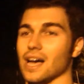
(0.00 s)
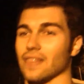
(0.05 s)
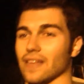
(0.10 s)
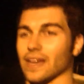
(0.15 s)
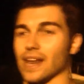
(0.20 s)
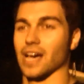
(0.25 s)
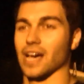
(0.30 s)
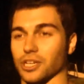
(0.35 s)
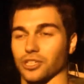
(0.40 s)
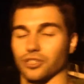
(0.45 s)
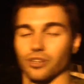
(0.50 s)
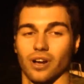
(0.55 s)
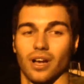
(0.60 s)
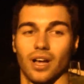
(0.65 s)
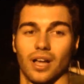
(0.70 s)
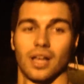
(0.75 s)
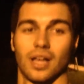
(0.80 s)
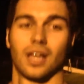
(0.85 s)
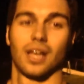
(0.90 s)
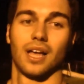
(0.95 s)

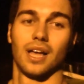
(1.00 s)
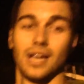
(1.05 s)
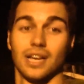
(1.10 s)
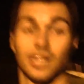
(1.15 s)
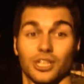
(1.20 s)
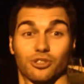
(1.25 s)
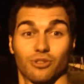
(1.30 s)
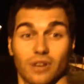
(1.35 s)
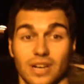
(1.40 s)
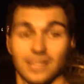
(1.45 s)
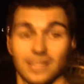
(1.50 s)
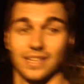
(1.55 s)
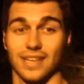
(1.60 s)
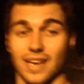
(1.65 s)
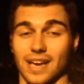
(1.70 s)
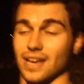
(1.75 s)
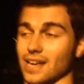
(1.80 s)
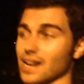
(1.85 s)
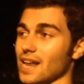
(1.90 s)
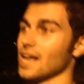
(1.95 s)
extra strength
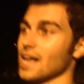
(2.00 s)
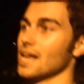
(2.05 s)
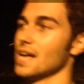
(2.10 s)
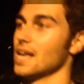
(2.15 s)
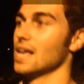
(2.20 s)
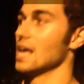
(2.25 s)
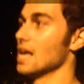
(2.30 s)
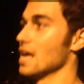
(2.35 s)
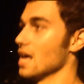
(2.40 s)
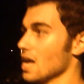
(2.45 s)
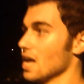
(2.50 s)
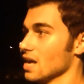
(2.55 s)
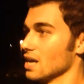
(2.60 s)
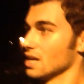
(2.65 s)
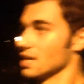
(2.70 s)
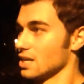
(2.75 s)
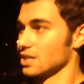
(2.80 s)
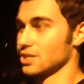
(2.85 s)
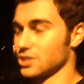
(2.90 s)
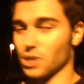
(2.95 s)
gain.
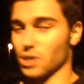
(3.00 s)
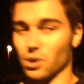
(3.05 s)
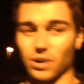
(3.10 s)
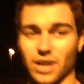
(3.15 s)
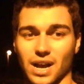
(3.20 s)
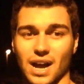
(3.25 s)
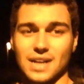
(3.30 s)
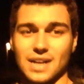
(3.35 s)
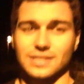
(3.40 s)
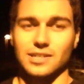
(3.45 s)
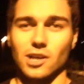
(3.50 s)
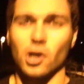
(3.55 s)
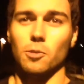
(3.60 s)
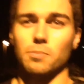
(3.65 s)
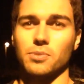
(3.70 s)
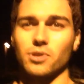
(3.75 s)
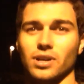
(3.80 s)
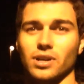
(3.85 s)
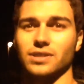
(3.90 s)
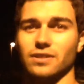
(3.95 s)
So guys, I
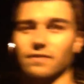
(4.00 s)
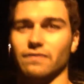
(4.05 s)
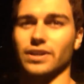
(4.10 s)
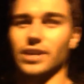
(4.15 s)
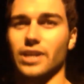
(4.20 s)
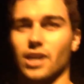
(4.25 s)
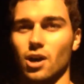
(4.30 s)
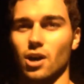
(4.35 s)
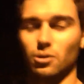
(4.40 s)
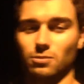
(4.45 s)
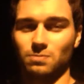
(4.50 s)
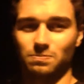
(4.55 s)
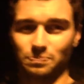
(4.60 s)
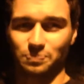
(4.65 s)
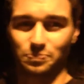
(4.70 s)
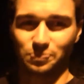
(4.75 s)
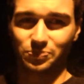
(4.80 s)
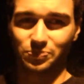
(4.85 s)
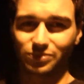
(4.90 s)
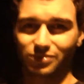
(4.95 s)
hope you liked the video.
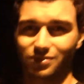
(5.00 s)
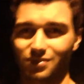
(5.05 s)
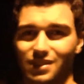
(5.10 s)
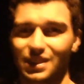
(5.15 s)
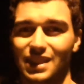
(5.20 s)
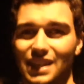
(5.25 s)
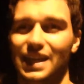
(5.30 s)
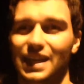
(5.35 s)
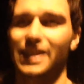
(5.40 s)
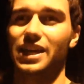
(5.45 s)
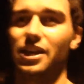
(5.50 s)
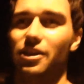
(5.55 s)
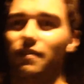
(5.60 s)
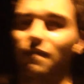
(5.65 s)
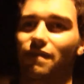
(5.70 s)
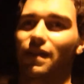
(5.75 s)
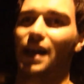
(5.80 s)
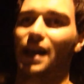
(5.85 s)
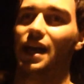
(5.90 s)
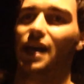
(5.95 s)

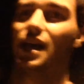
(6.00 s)
If